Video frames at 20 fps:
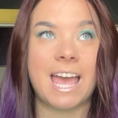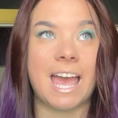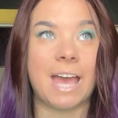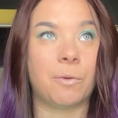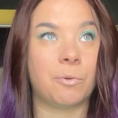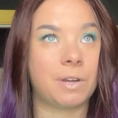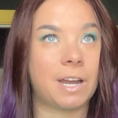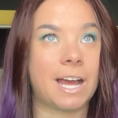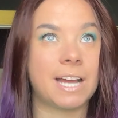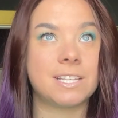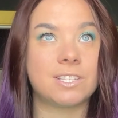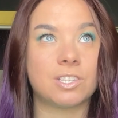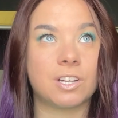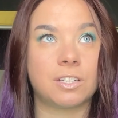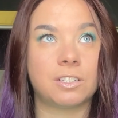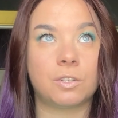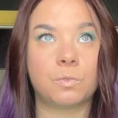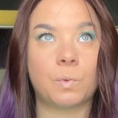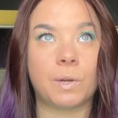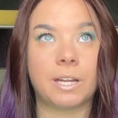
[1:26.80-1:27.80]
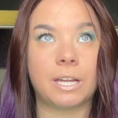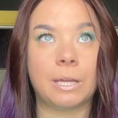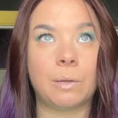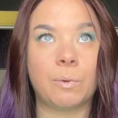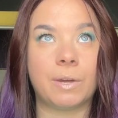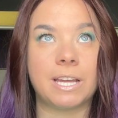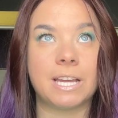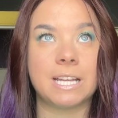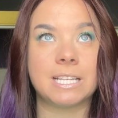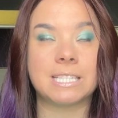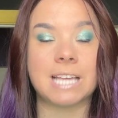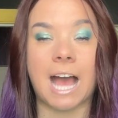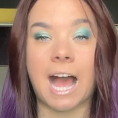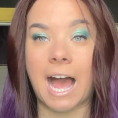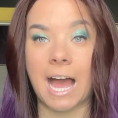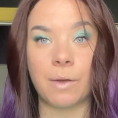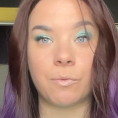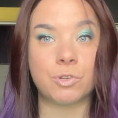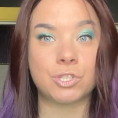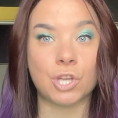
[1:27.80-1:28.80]
And when I started wearing wigs,
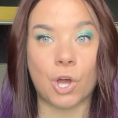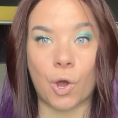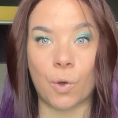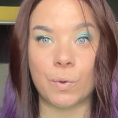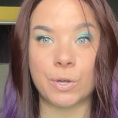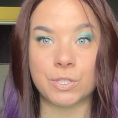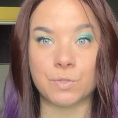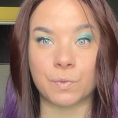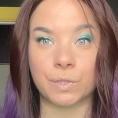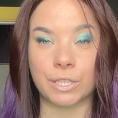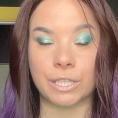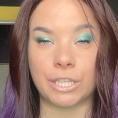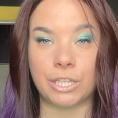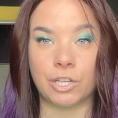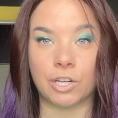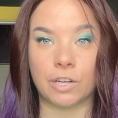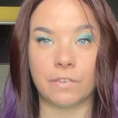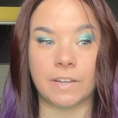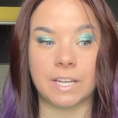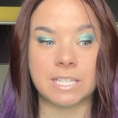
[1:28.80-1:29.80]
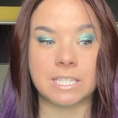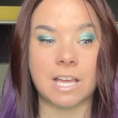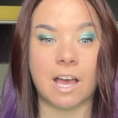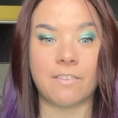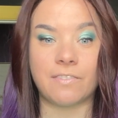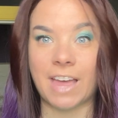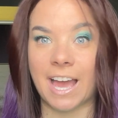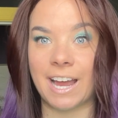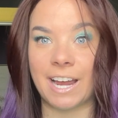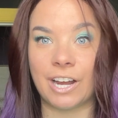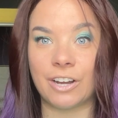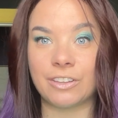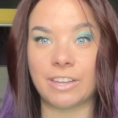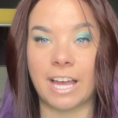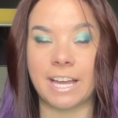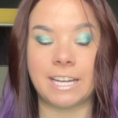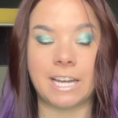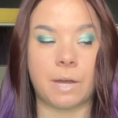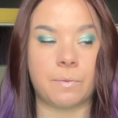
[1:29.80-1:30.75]
I was always really nervous of that hairline.